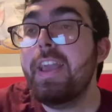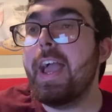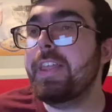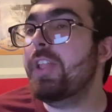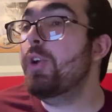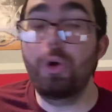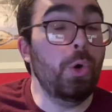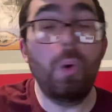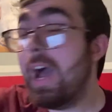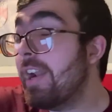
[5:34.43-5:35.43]
And then
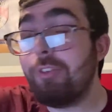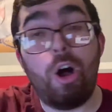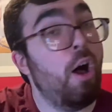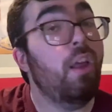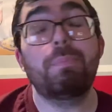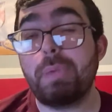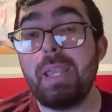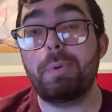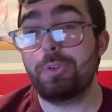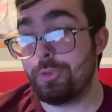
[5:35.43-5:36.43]
who out of all
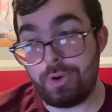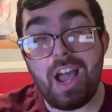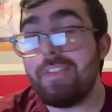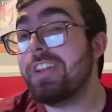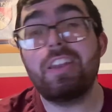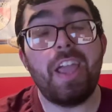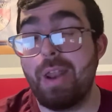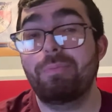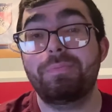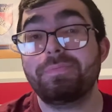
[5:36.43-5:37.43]
people driving the net
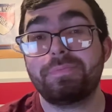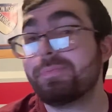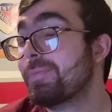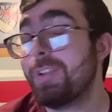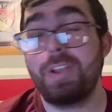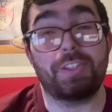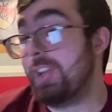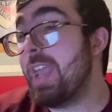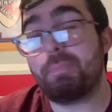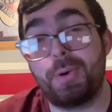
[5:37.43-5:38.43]
it's
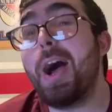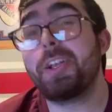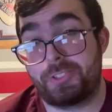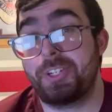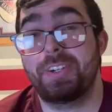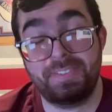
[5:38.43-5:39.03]
Nate Prosser.